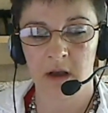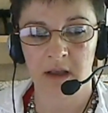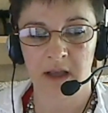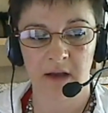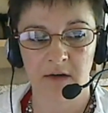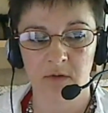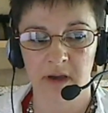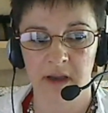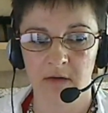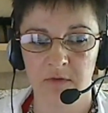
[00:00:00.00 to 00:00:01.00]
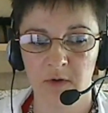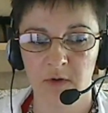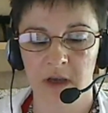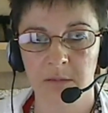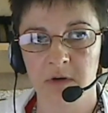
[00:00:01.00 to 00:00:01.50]
cadre of
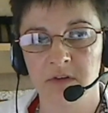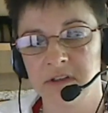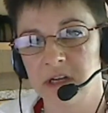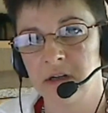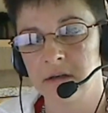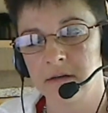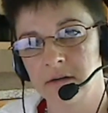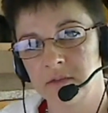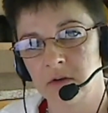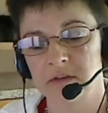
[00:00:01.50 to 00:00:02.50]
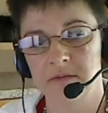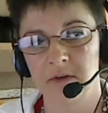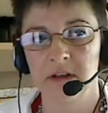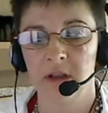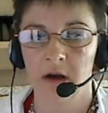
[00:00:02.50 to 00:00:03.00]
full-timers and then, of course, a
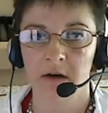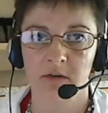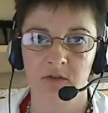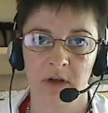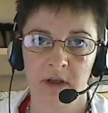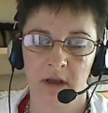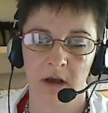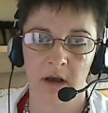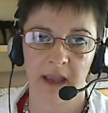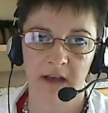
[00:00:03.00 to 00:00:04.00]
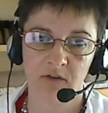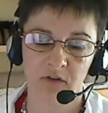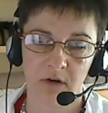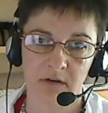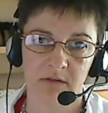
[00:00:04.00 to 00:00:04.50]
very large
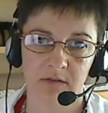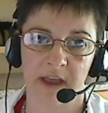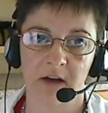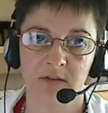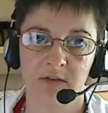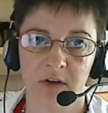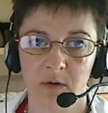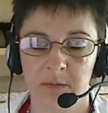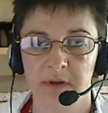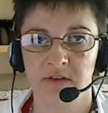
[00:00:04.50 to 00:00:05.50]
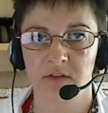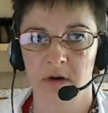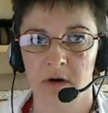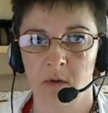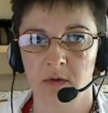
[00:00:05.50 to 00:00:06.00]
adjunct faculty who administer
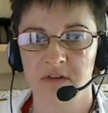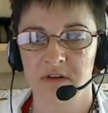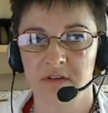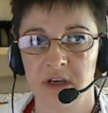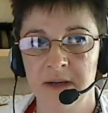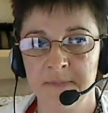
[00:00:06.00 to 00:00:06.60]
our courses.